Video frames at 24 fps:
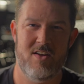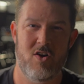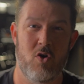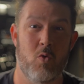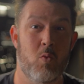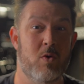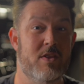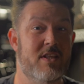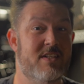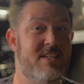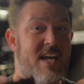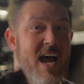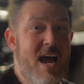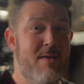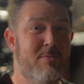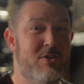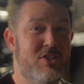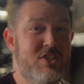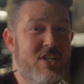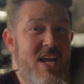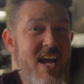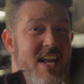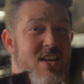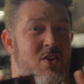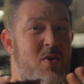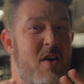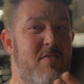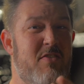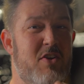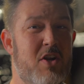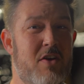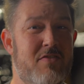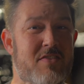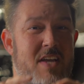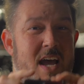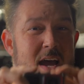With the timer set, you have
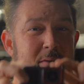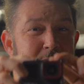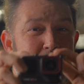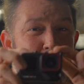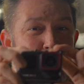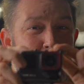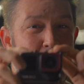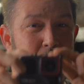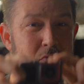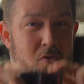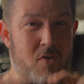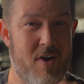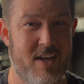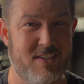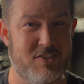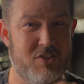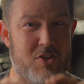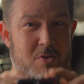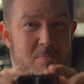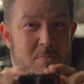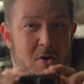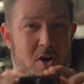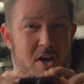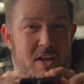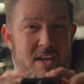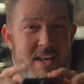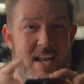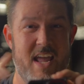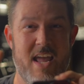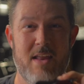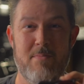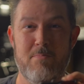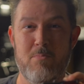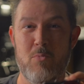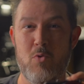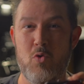enough time to press the button
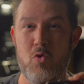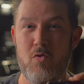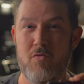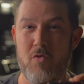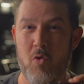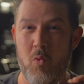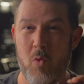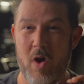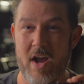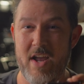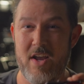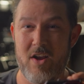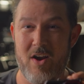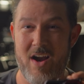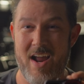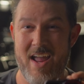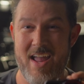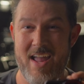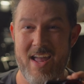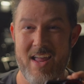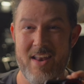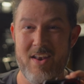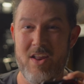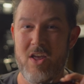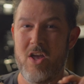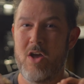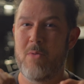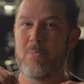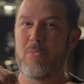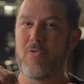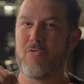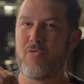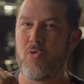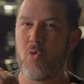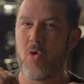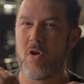and move away your hand
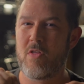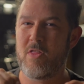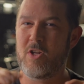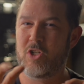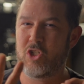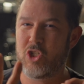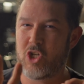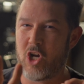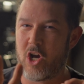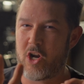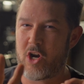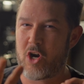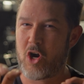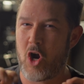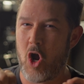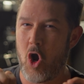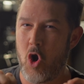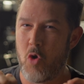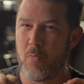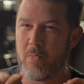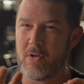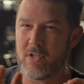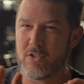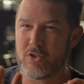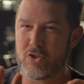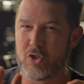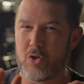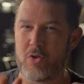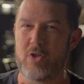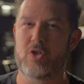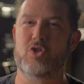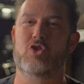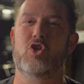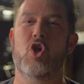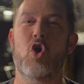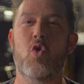before the shutter opens, so
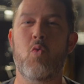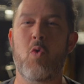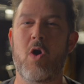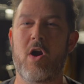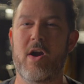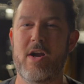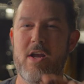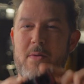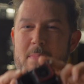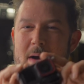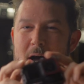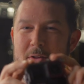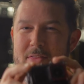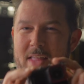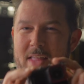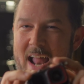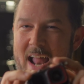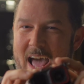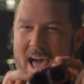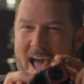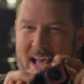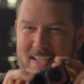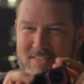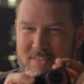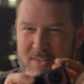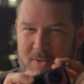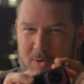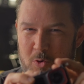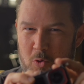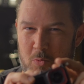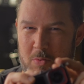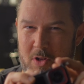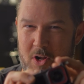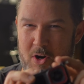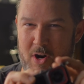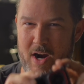there's no worry about accidental
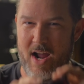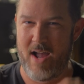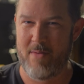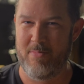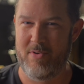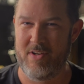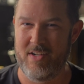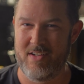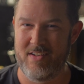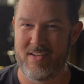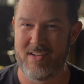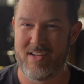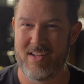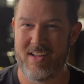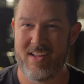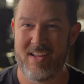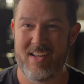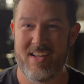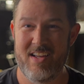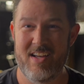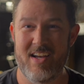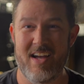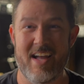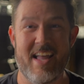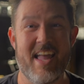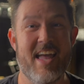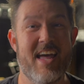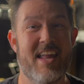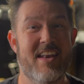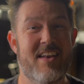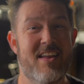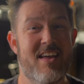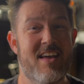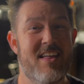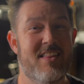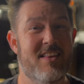blur happening.
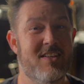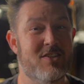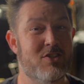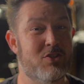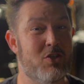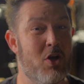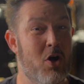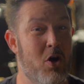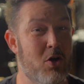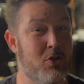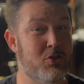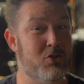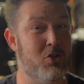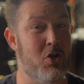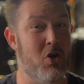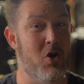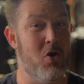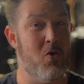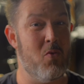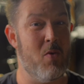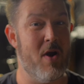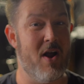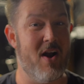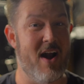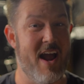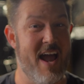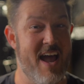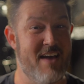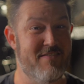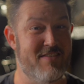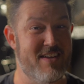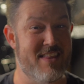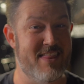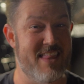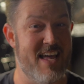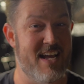Again, this is also where
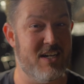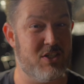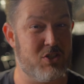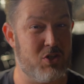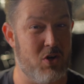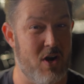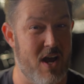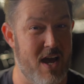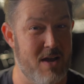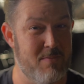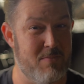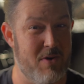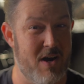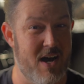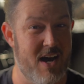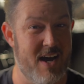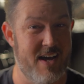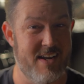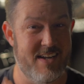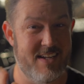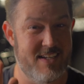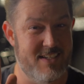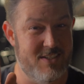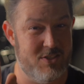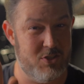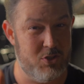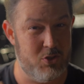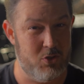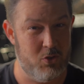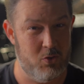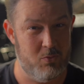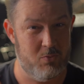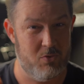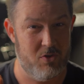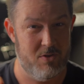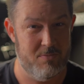having that tripod is
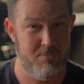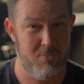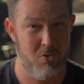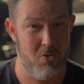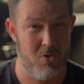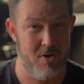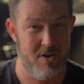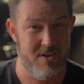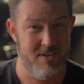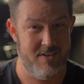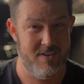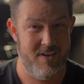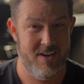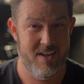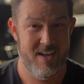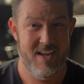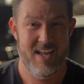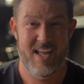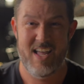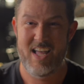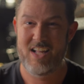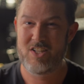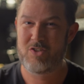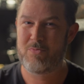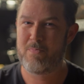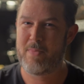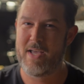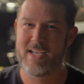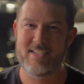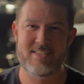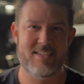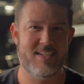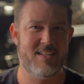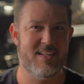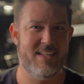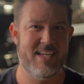super important. It's
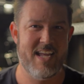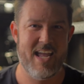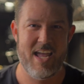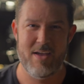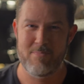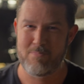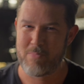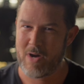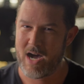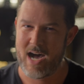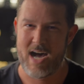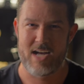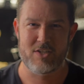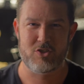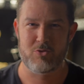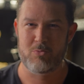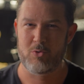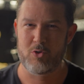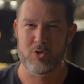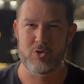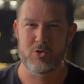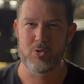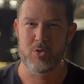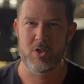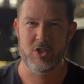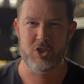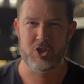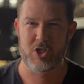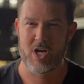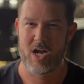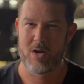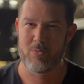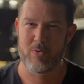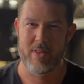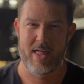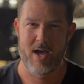basically impossible to do this
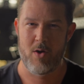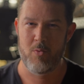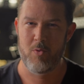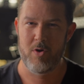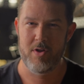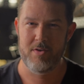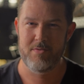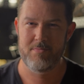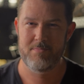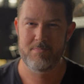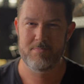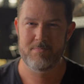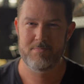job without one.